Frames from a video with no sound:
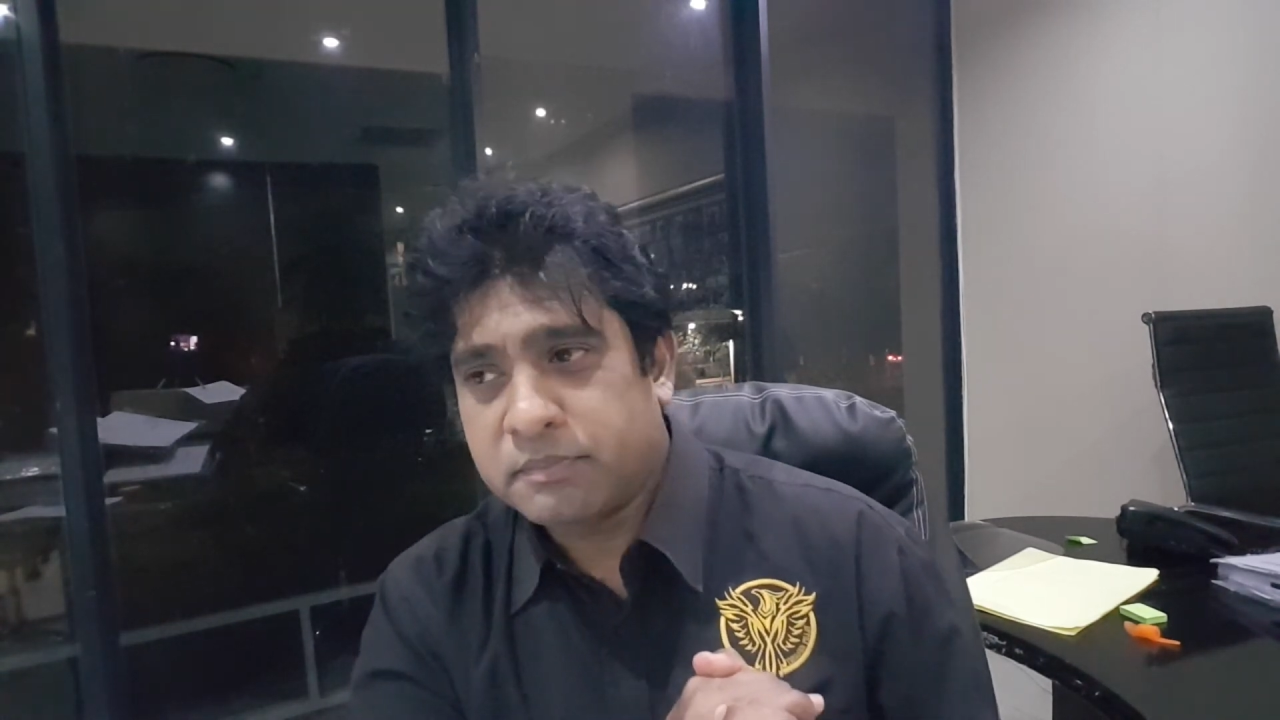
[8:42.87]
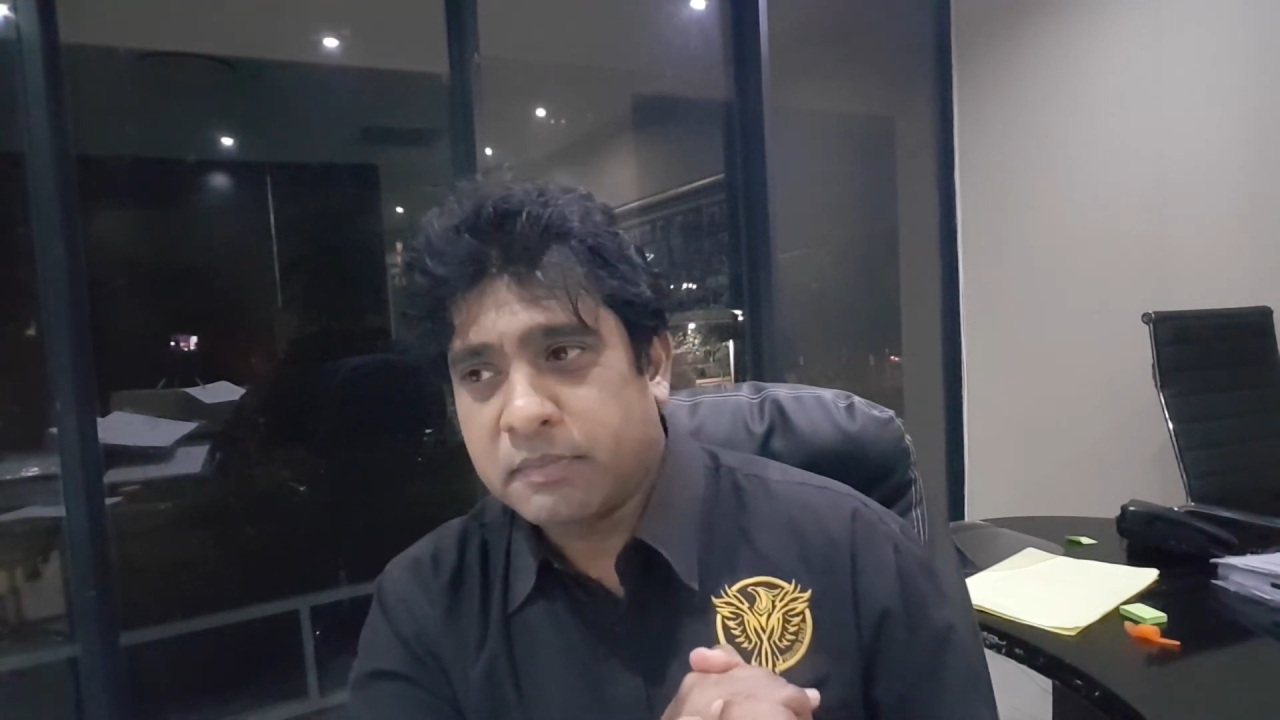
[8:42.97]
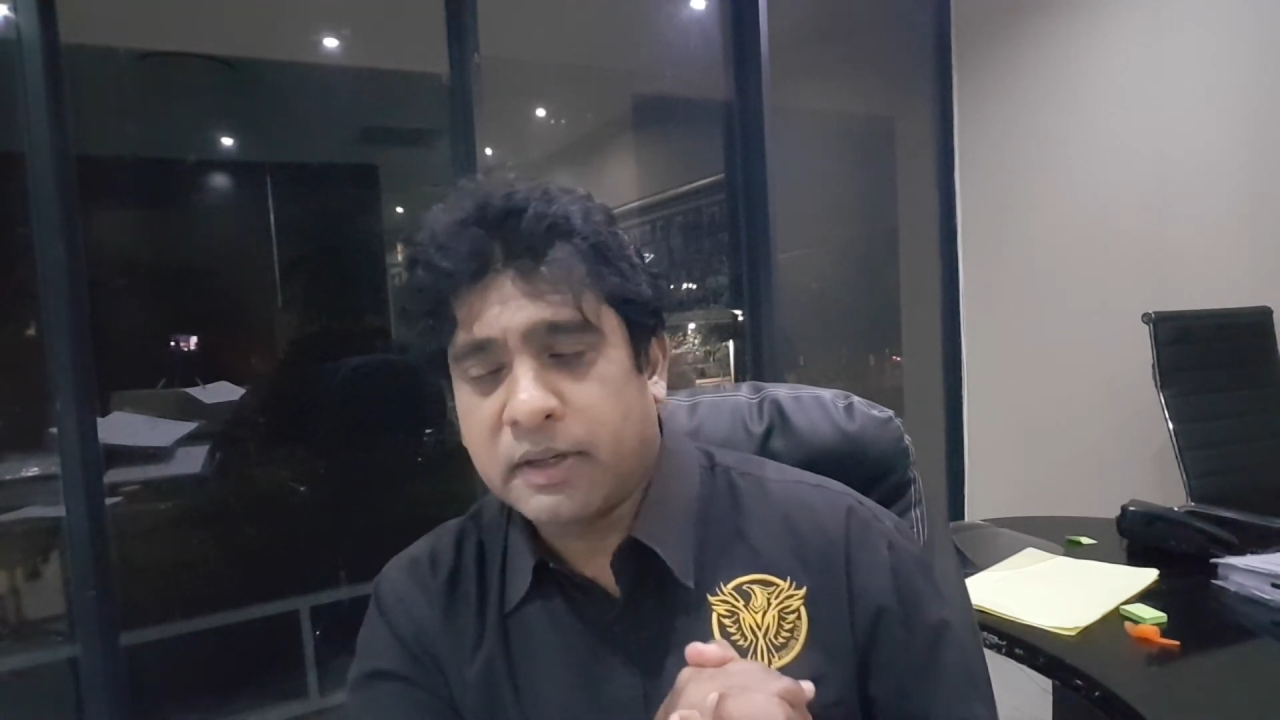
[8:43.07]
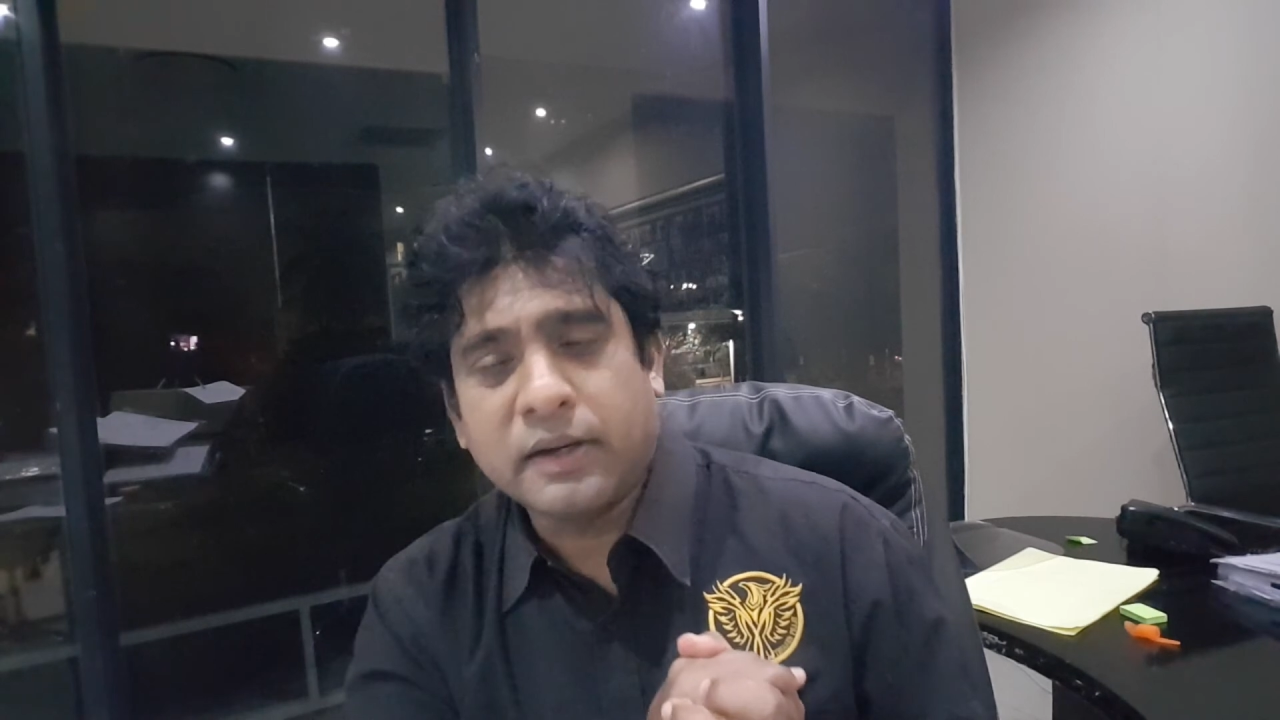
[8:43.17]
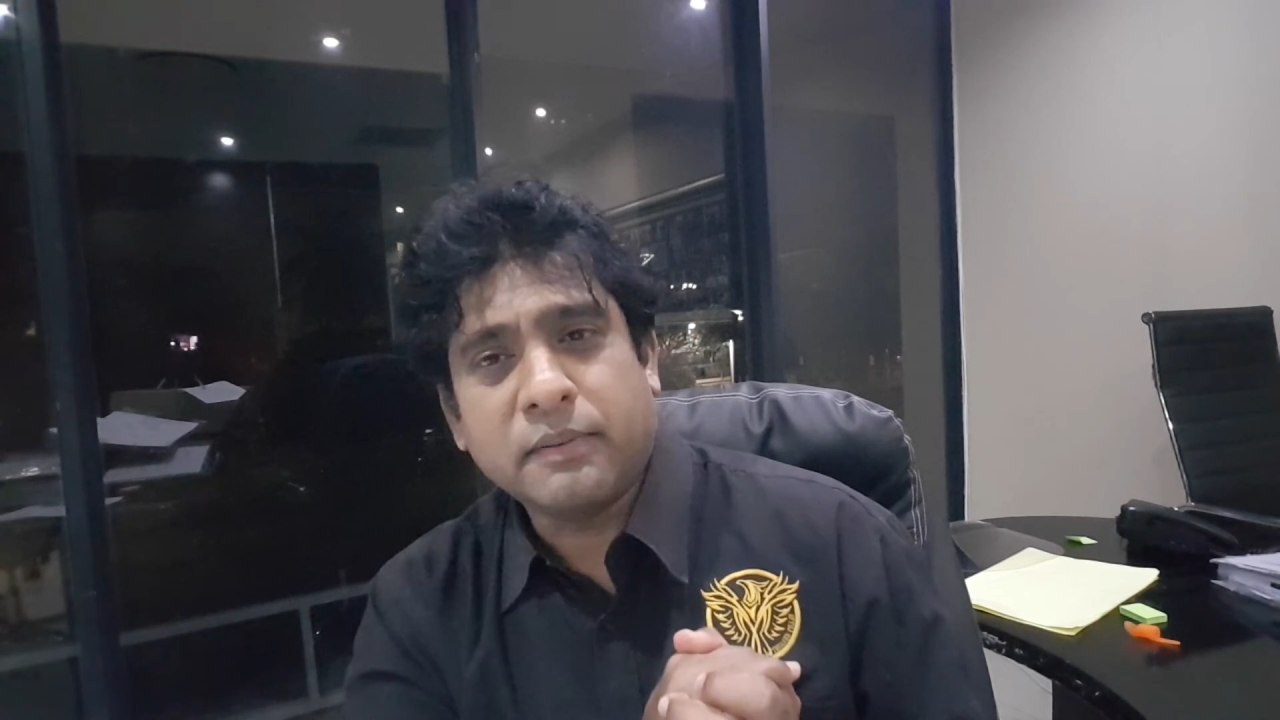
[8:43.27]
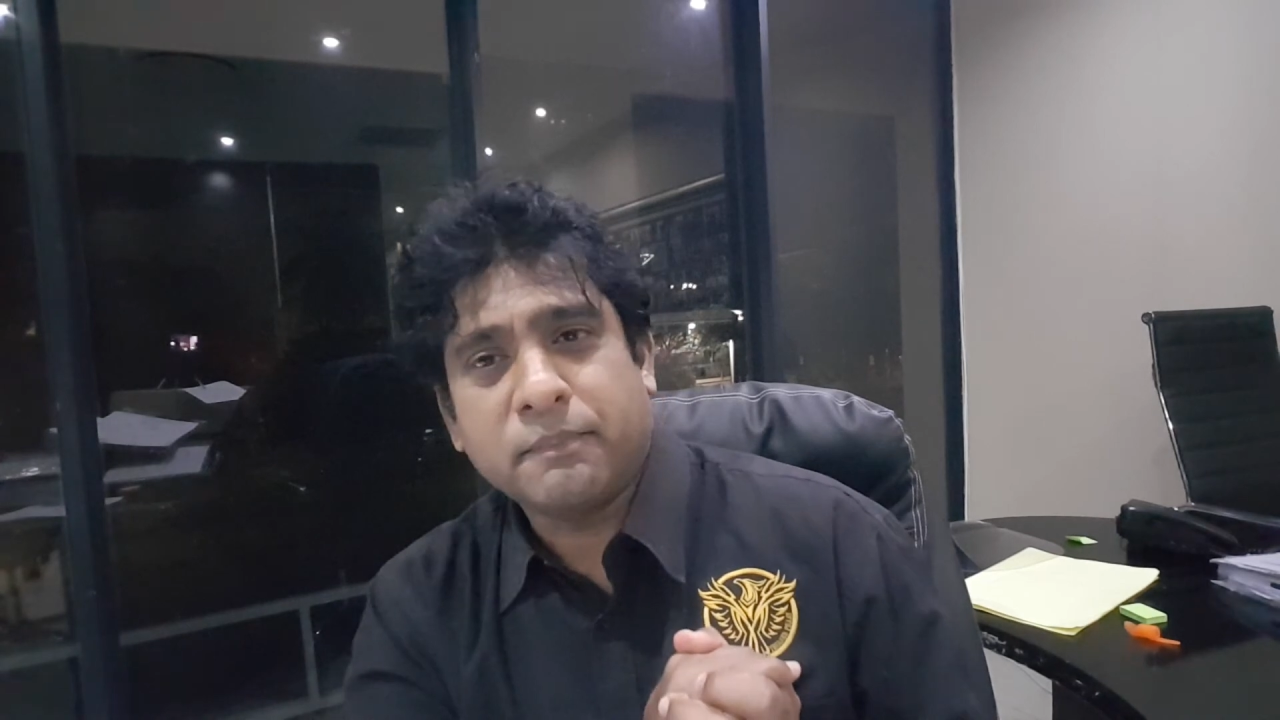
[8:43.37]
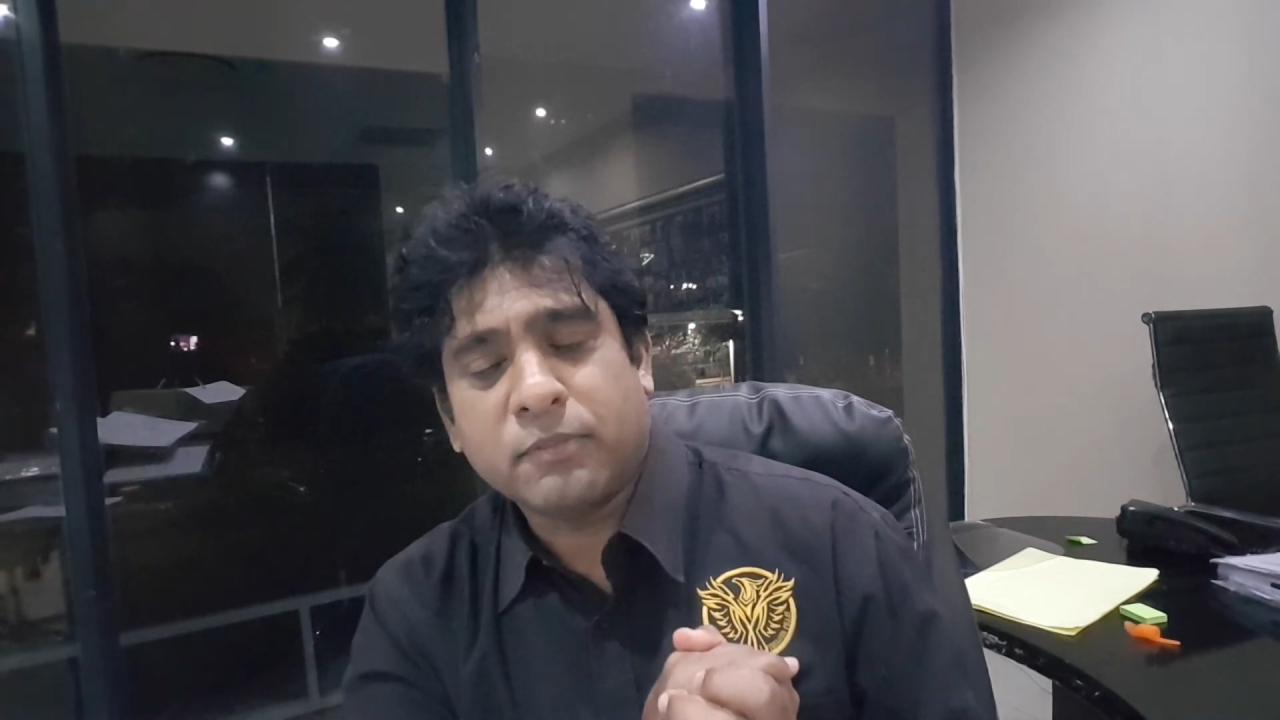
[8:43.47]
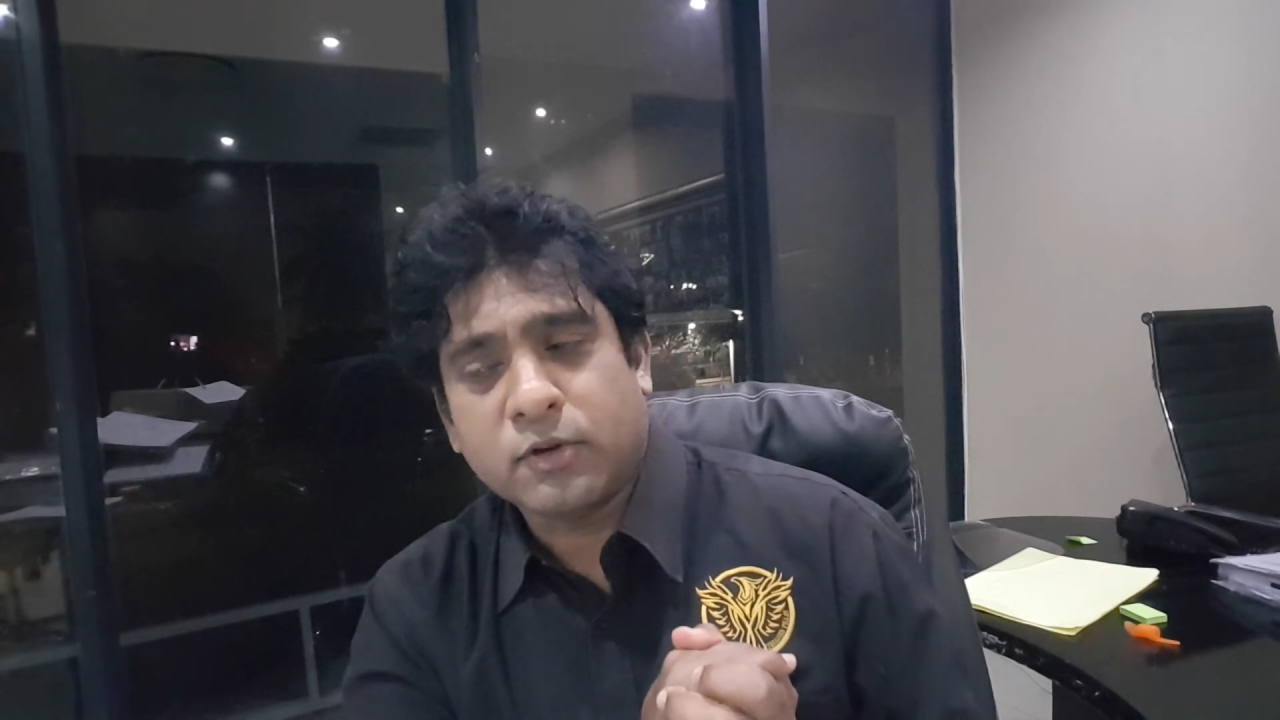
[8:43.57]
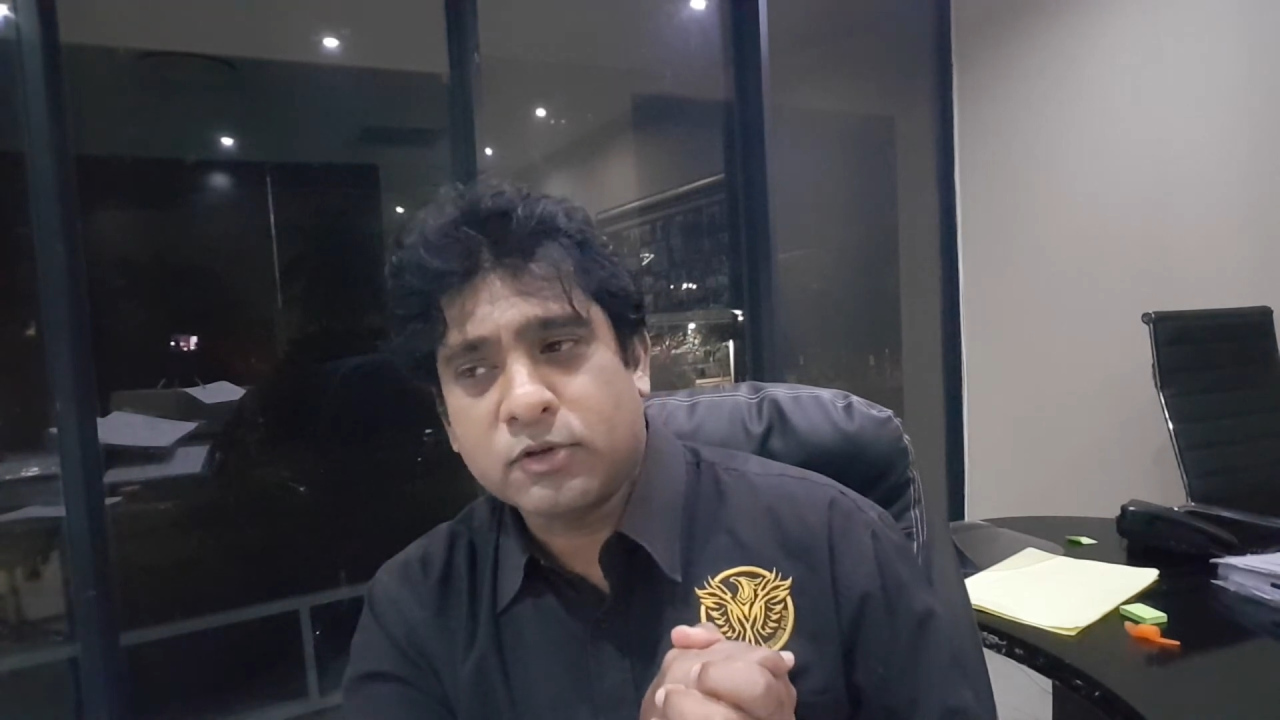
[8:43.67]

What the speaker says: buy or